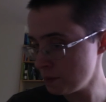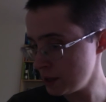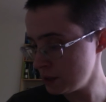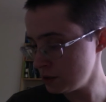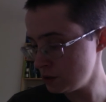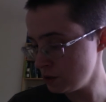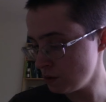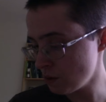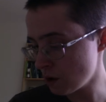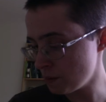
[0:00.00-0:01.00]
into
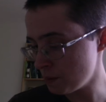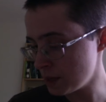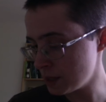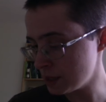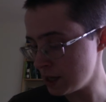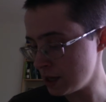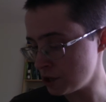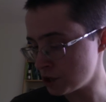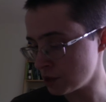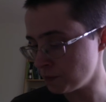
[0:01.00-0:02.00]
our
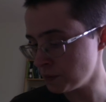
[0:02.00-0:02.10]
meditation.